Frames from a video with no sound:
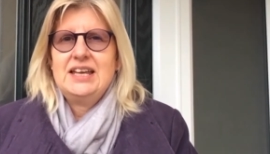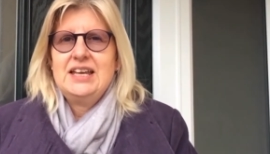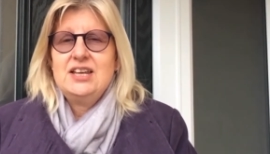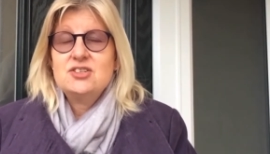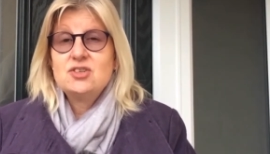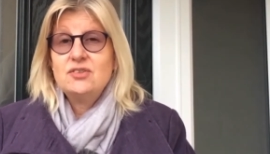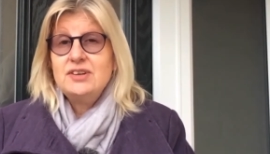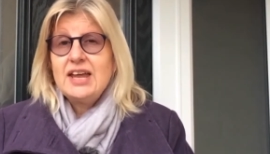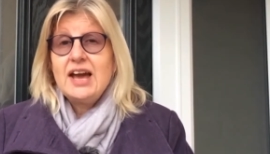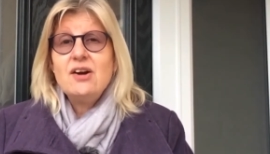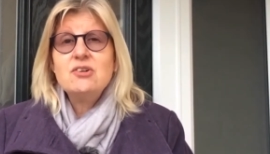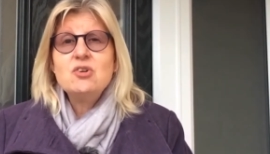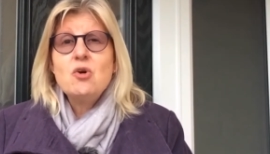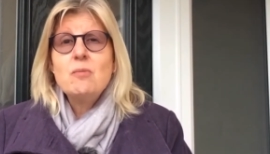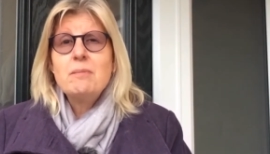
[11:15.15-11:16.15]
So now
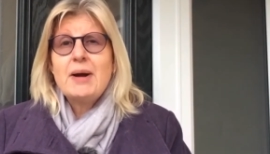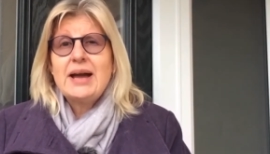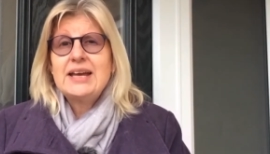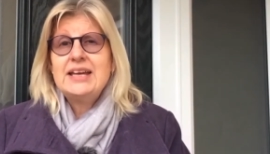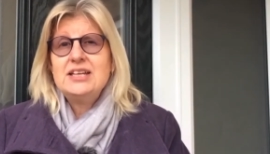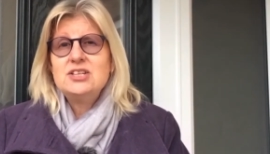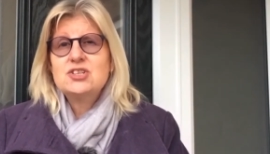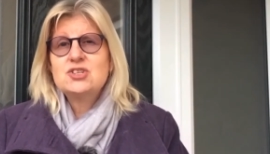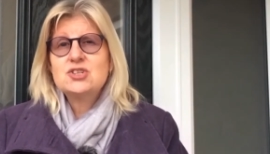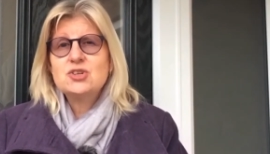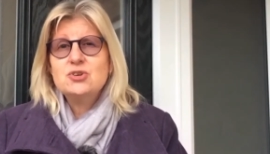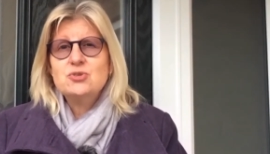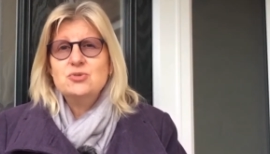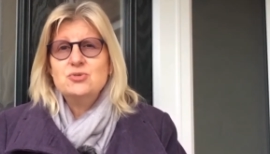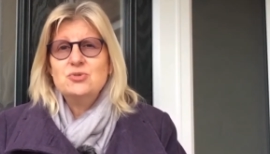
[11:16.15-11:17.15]
you're back in
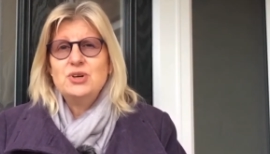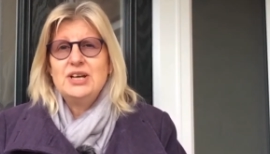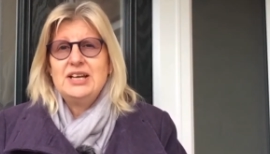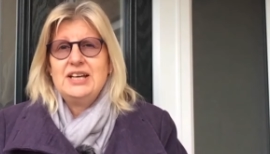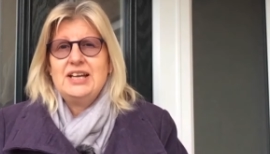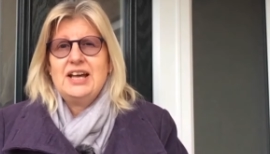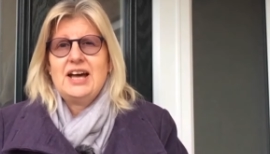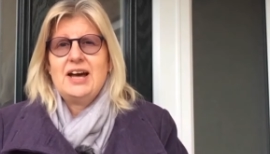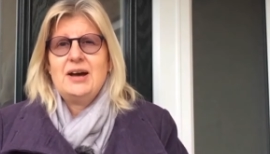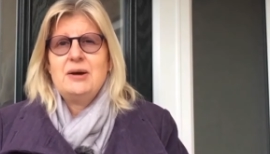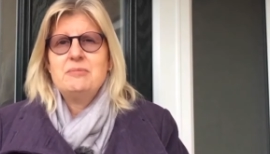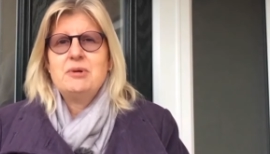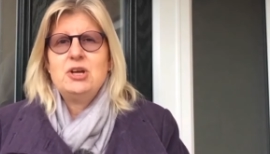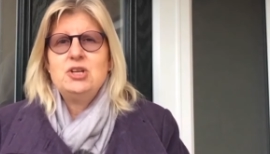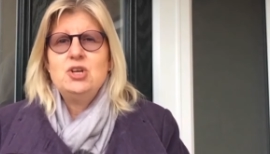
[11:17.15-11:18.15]
school,
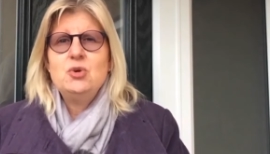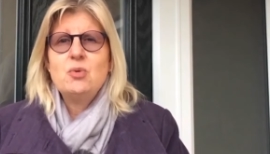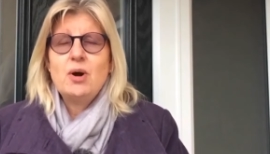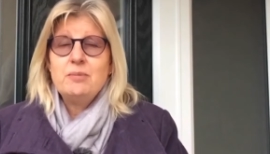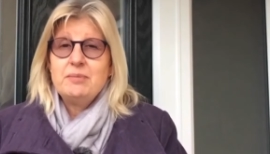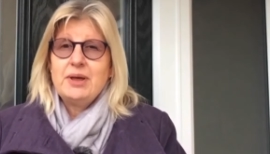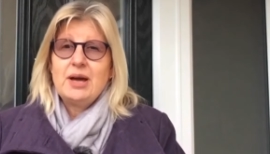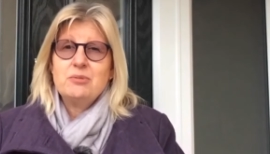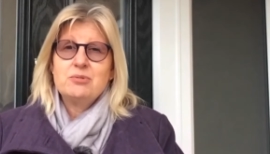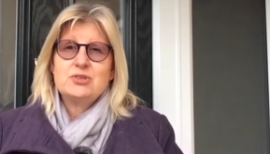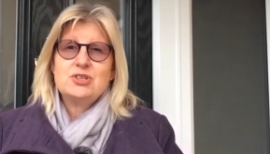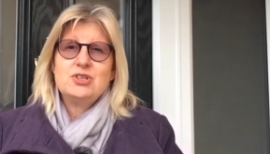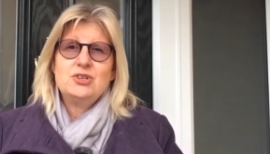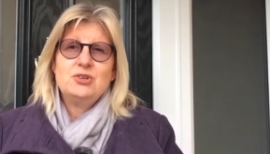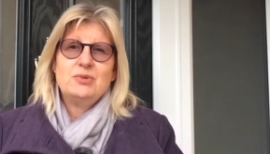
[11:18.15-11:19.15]
um, you won't be able
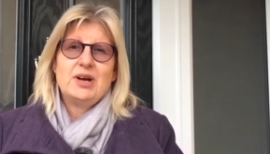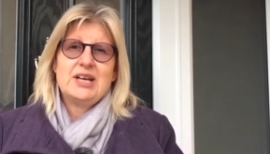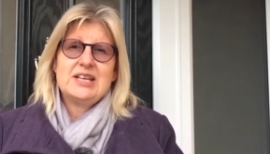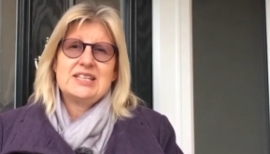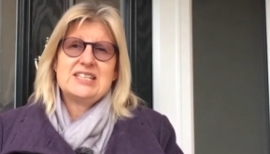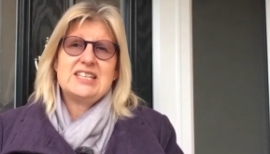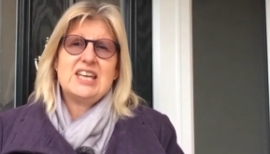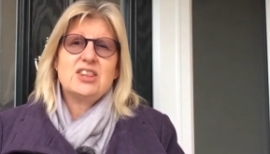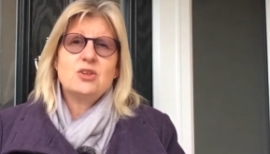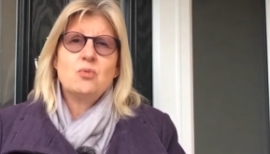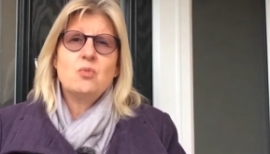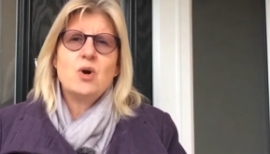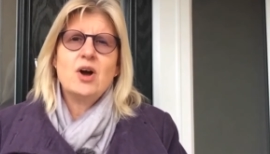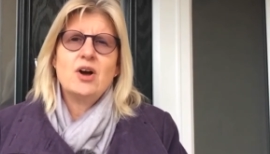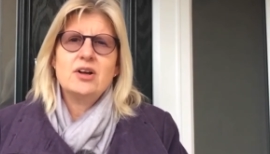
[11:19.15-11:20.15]
to uh, sing the
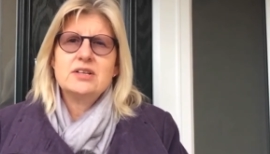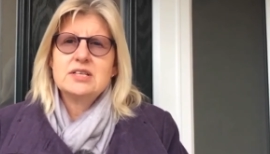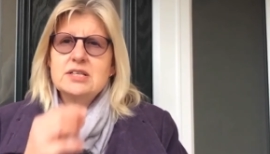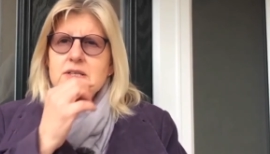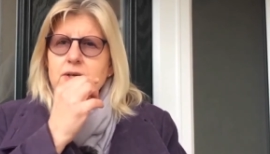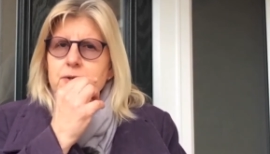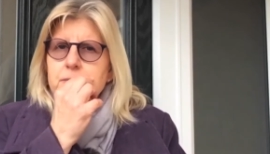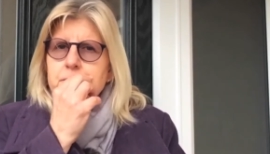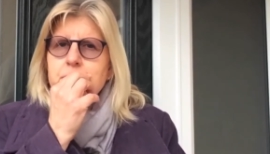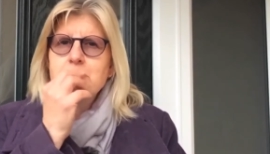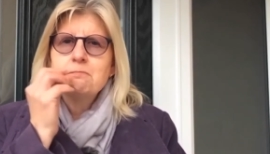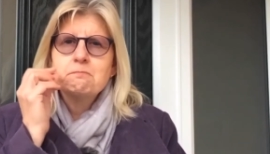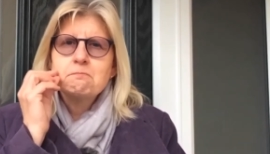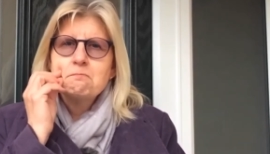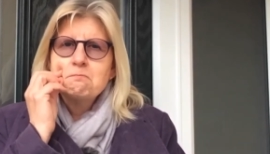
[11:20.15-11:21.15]
words, so
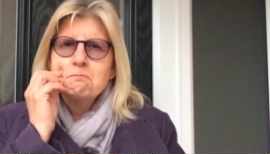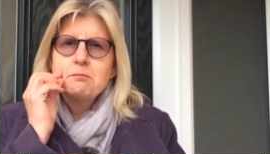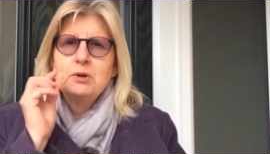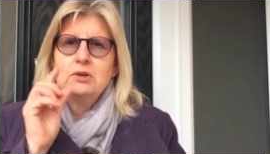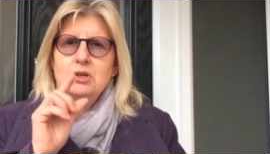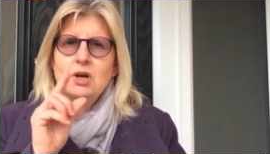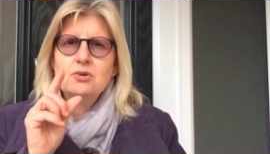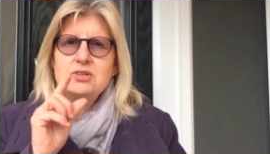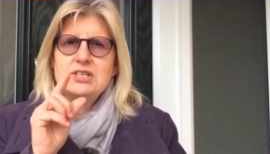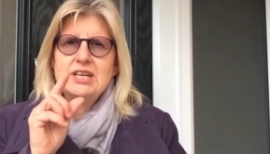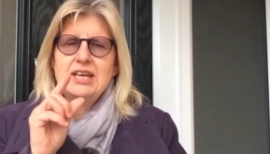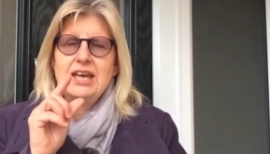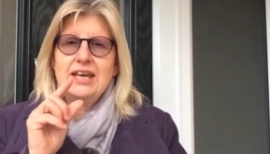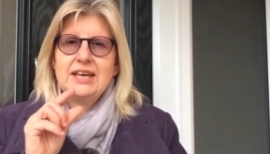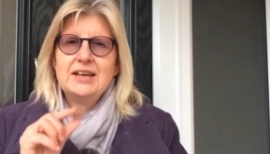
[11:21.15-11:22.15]
no
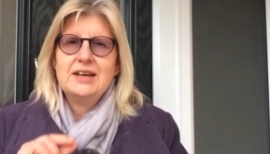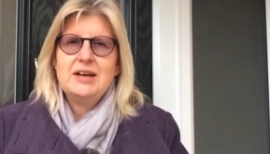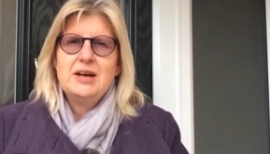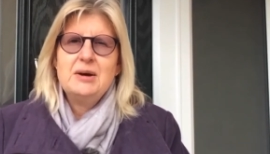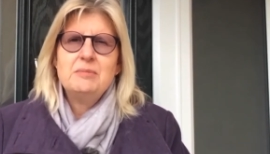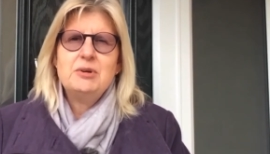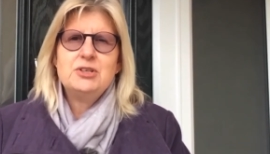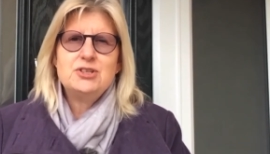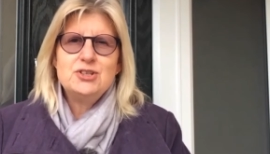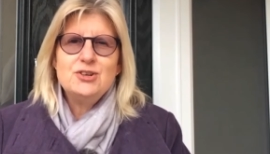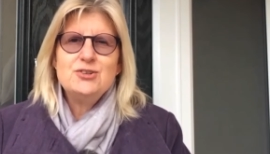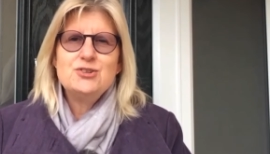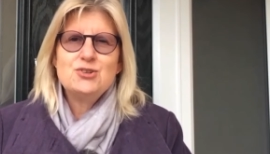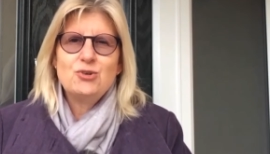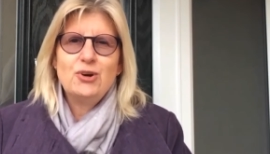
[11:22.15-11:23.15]
singing. But do
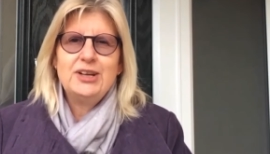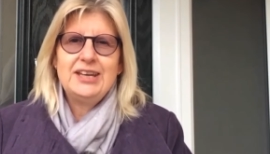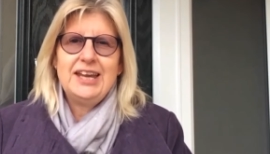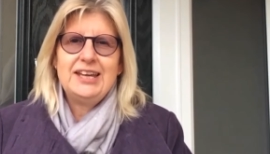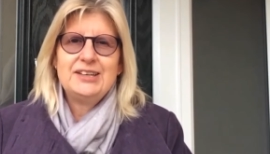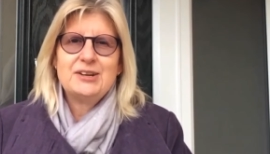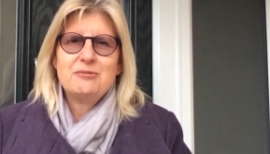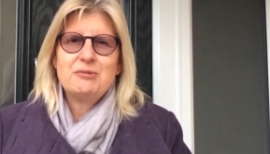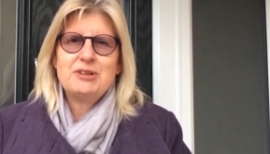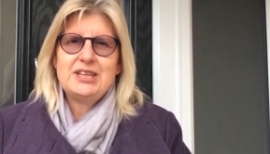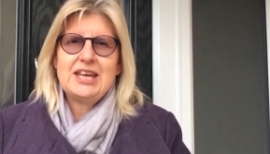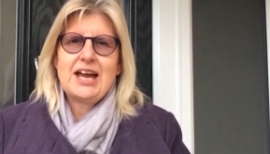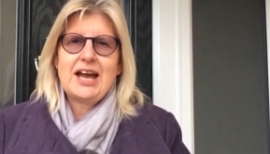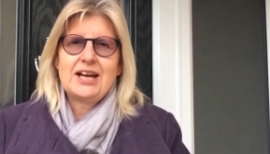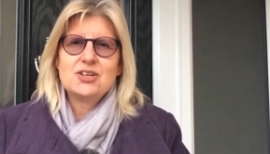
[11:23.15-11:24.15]
join in with the
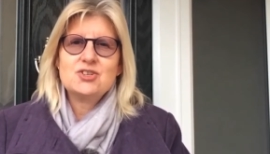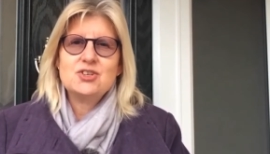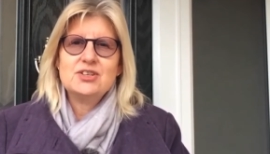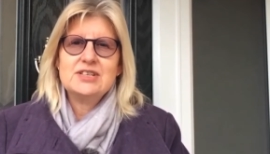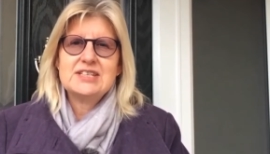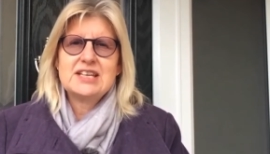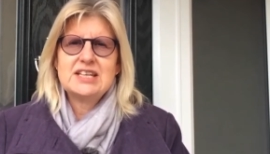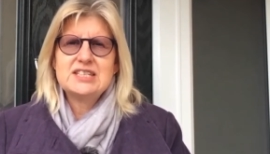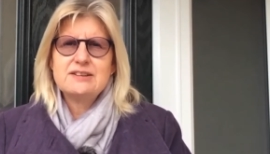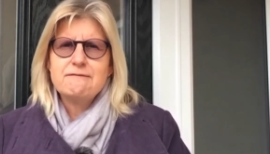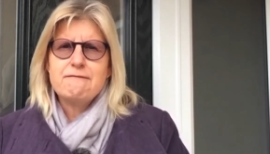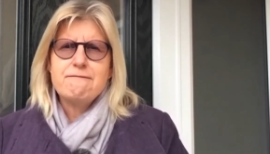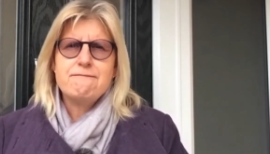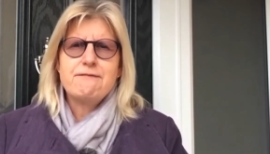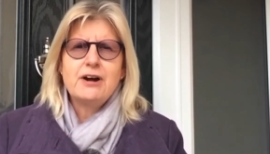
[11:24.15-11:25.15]
actions and some
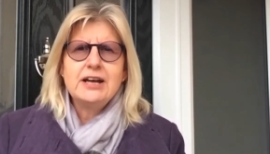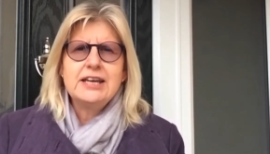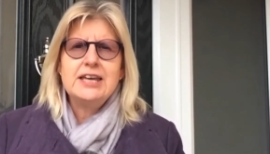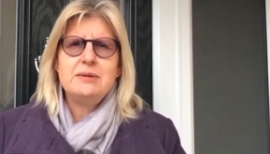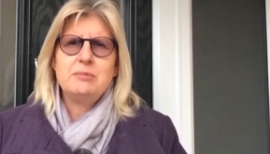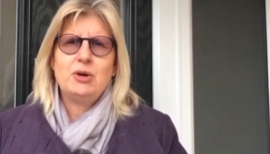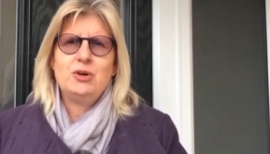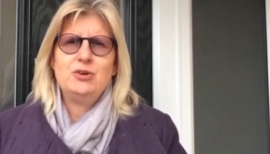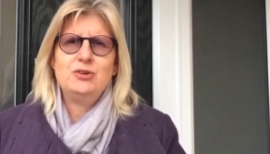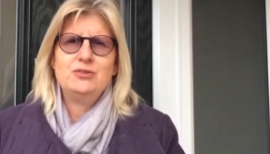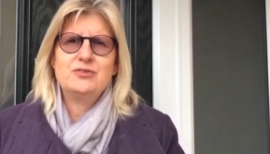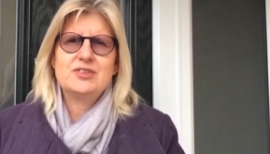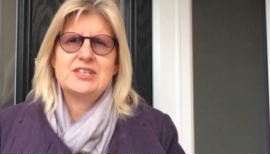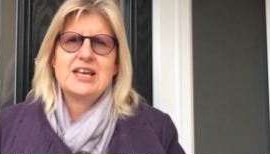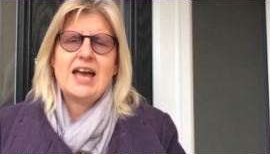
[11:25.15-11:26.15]
funky
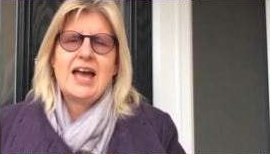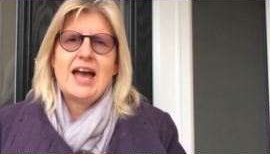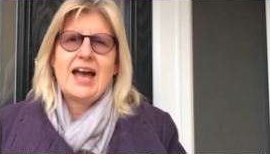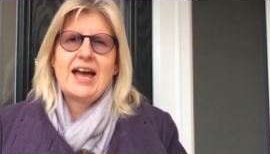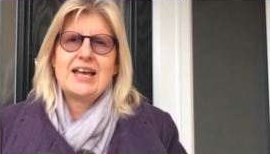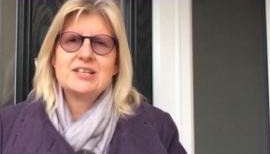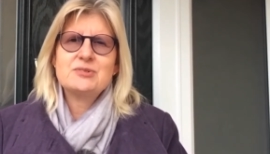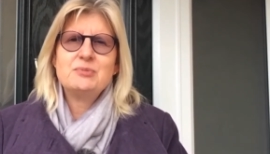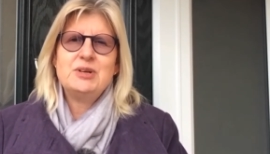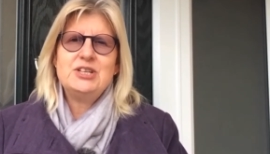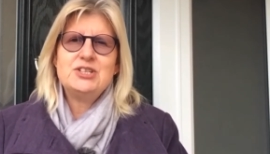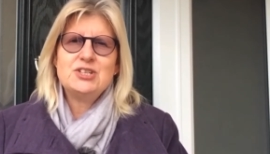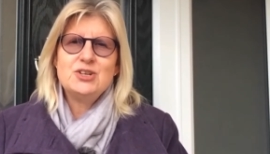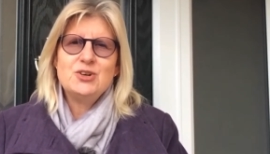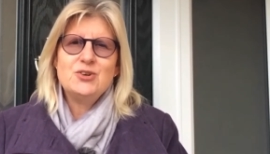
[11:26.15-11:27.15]
moves as we
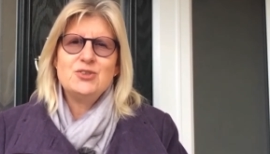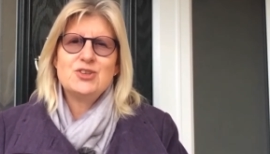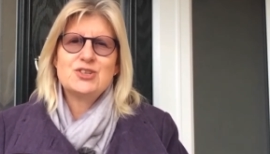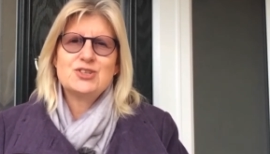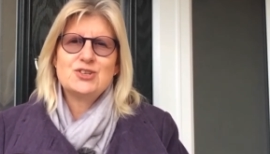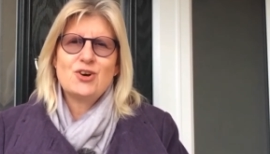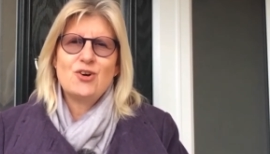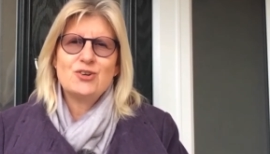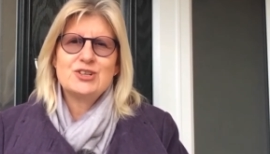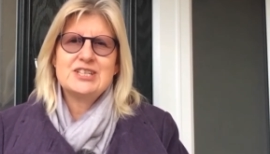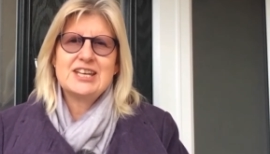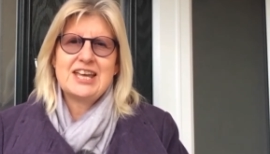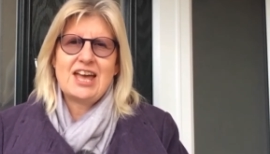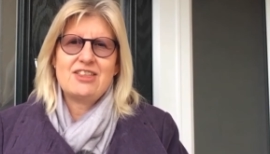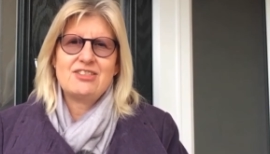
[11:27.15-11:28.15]
do the song
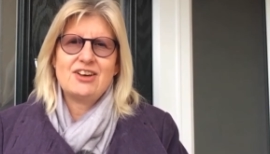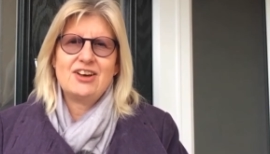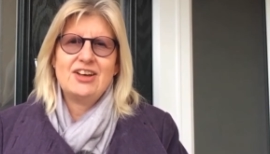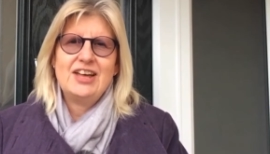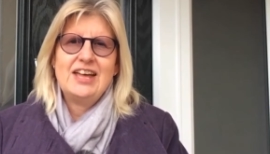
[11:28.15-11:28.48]
together